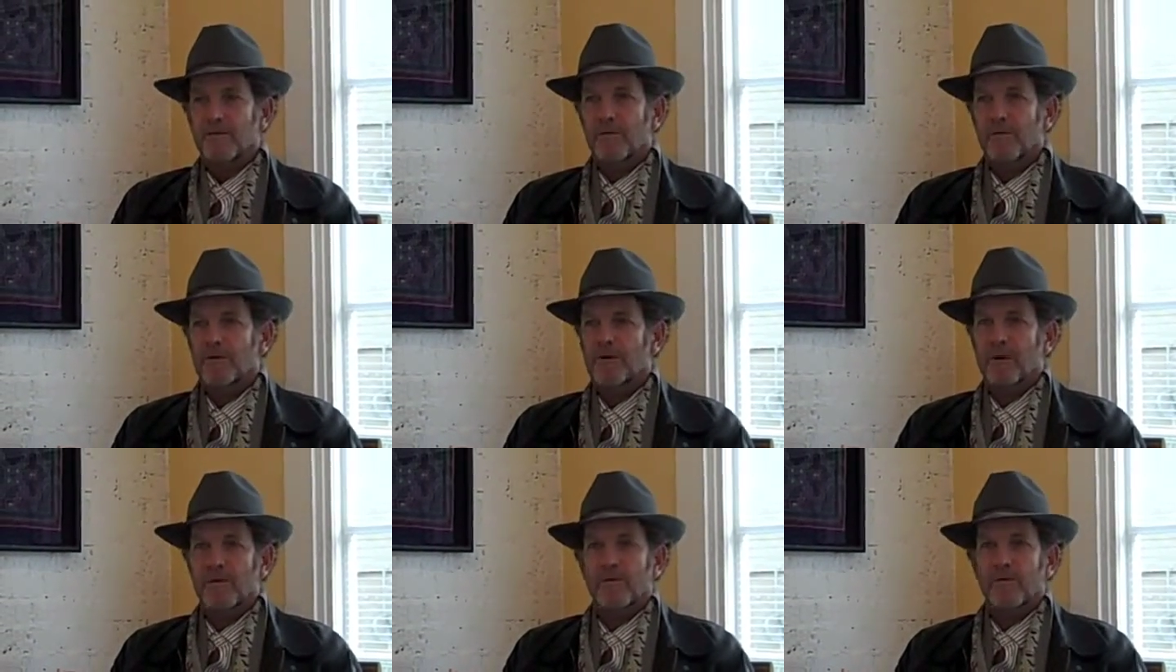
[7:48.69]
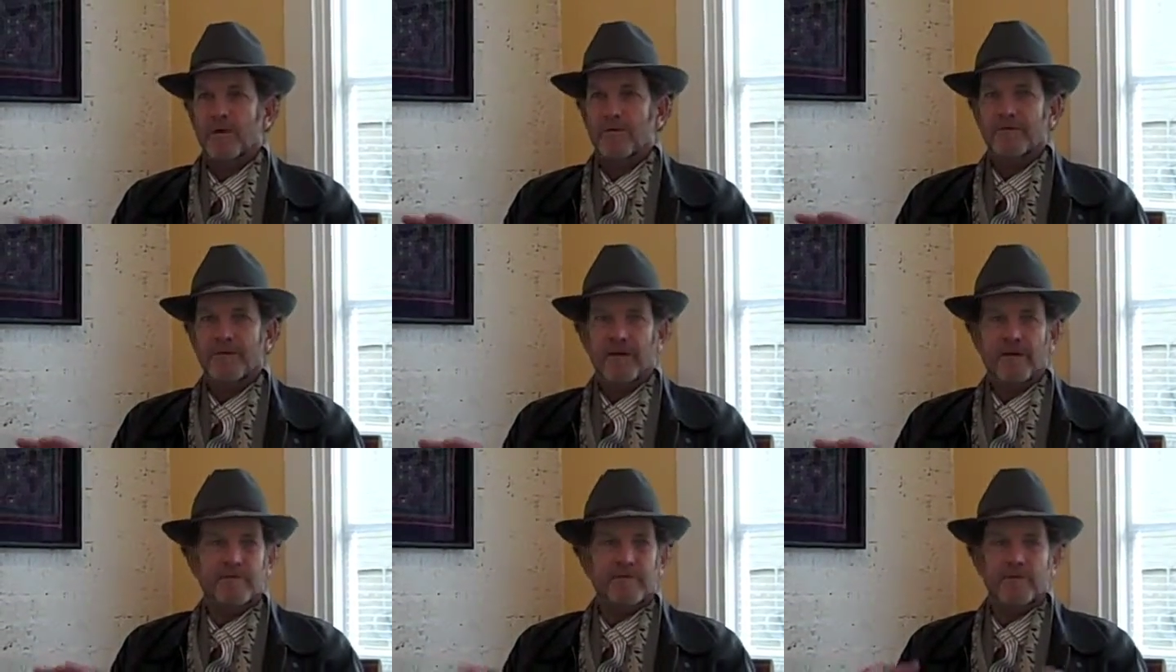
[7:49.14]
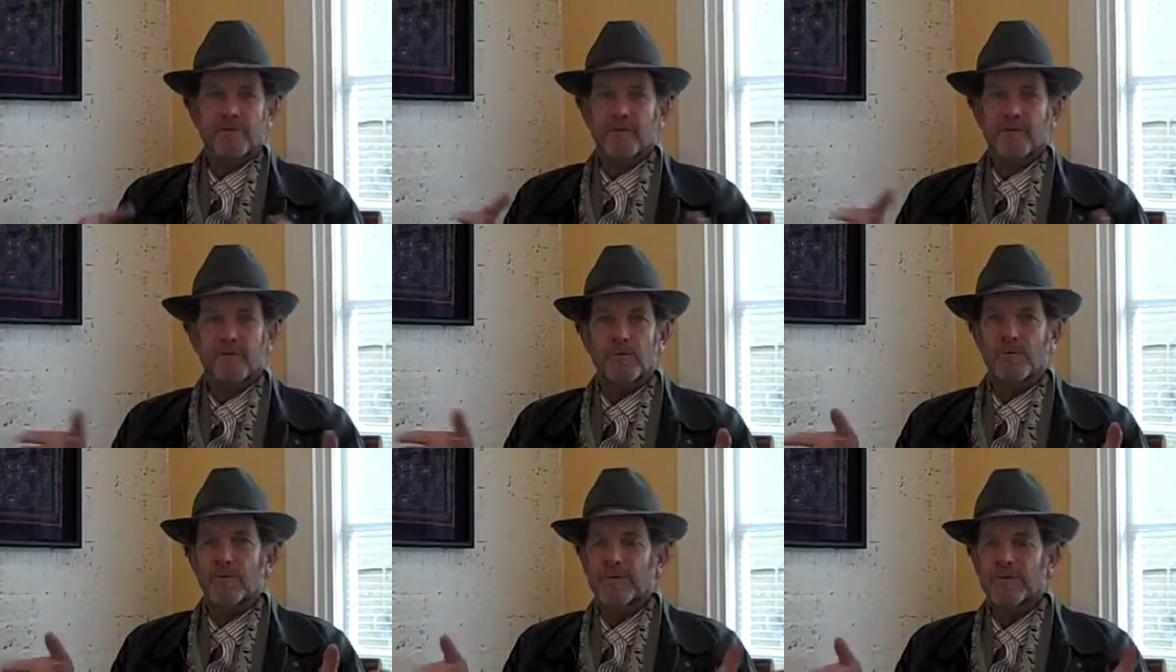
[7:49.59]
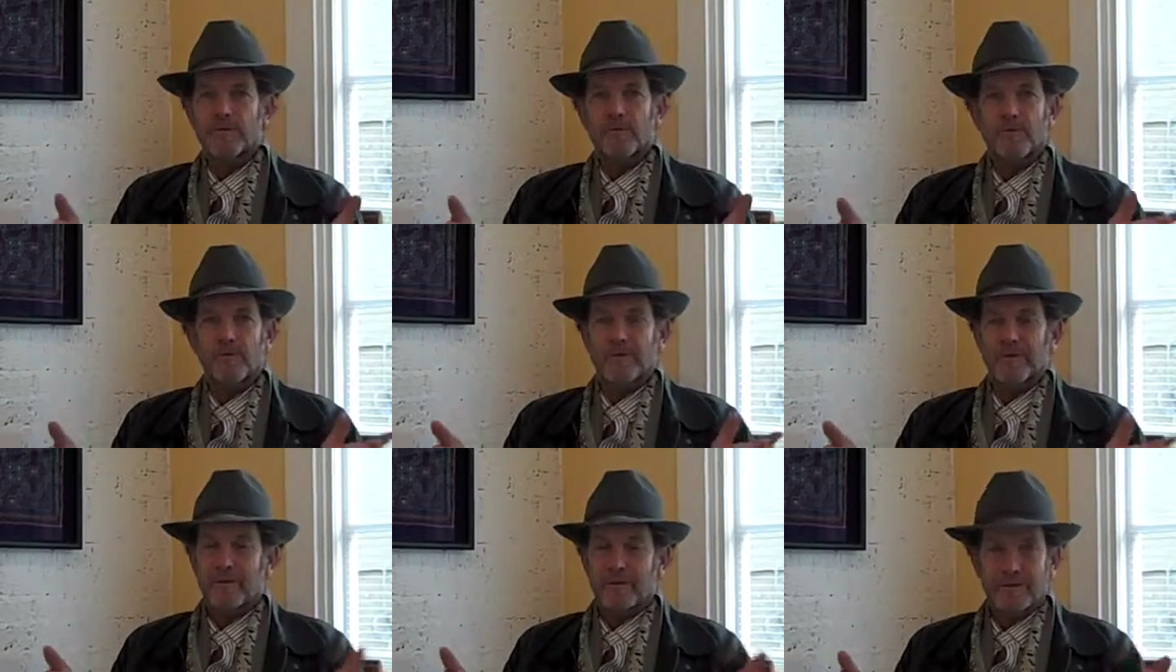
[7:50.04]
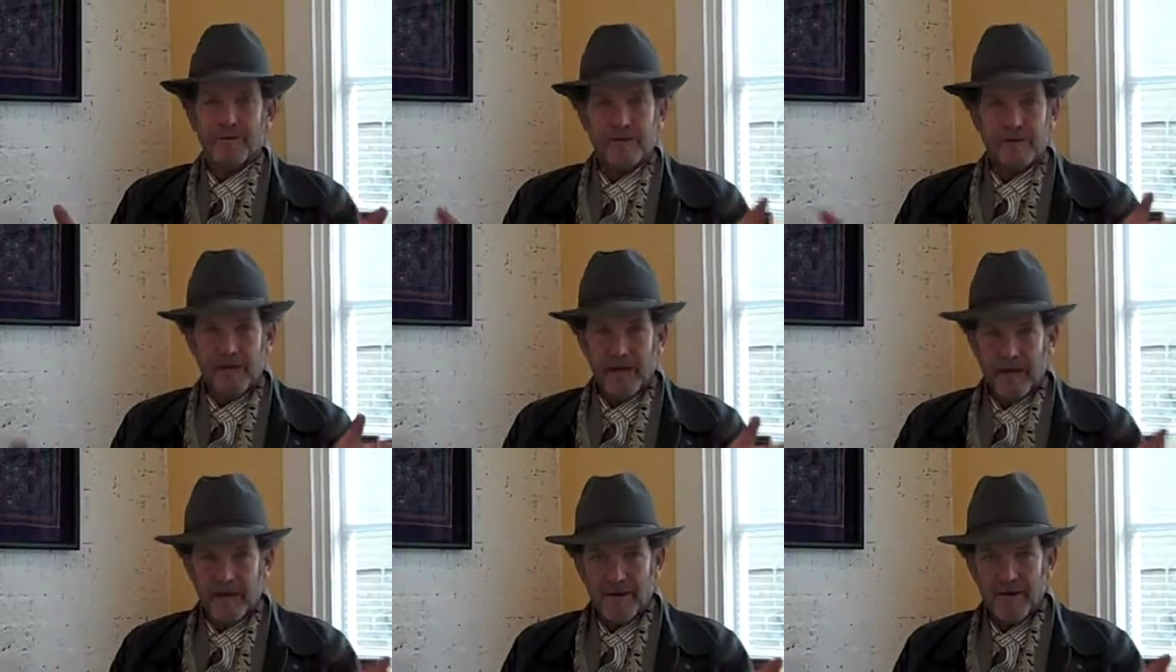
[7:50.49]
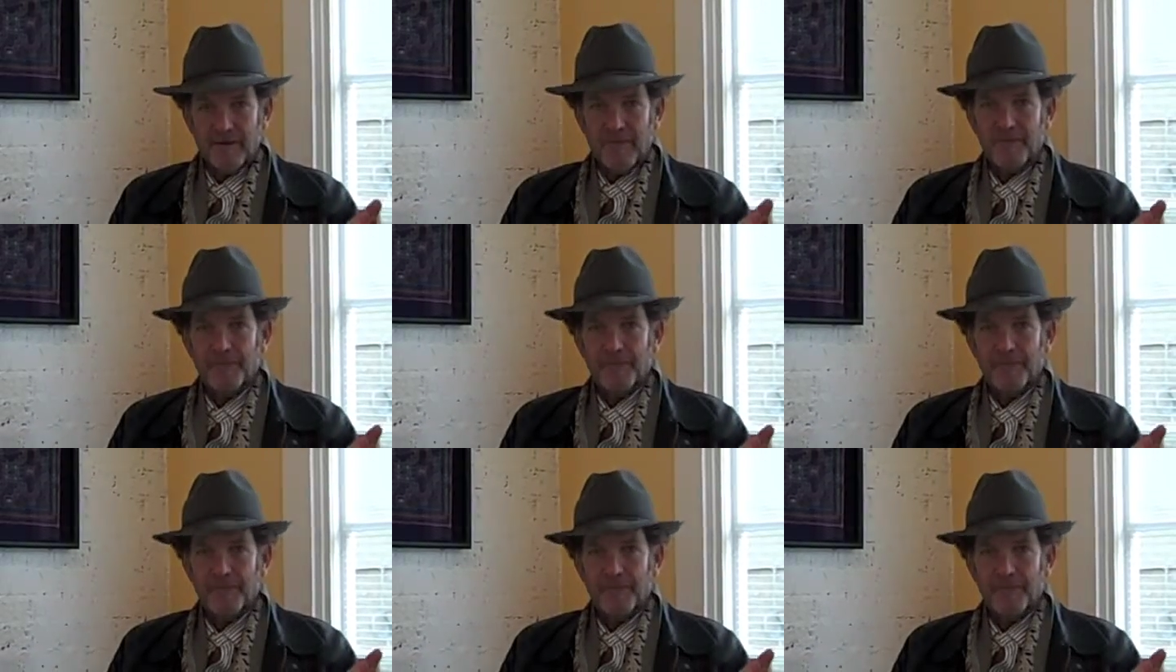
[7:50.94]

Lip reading: okay, well, I've got a film, but what do I do now?